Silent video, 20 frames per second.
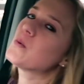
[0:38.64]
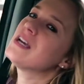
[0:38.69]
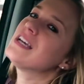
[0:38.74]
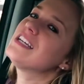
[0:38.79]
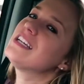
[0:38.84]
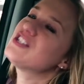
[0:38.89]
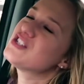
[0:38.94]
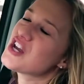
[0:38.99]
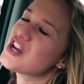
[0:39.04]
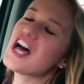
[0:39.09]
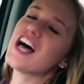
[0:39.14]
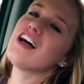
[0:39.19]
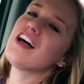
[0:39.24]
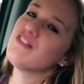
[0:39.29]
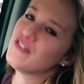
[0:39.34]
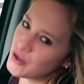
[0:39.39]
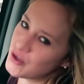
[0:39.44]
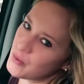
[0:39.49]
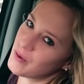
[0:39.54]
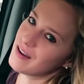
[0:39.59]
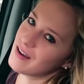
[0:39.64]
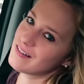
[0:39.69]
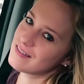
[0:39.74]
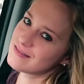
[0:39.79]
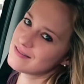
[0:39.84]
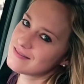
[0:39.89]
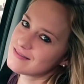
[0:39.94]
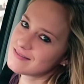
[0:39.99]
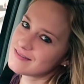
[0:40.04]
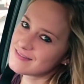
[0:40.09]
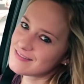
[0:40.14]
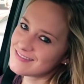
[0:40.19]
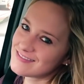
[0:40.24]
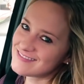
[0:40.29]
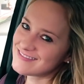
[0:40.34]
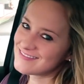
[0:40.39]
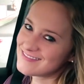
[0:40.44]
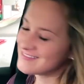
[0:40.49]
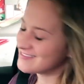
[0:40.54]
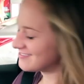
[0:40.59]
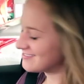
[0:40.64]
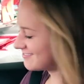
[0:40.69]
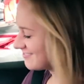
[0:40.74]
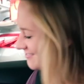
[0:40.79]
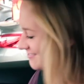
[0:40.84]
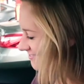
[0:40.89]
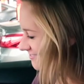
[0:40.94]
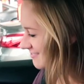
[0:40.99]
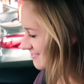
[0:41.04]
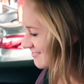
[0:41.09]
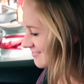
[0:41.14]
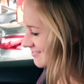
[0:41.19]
Tiffany? We shall do it. Let's do it, YouTube.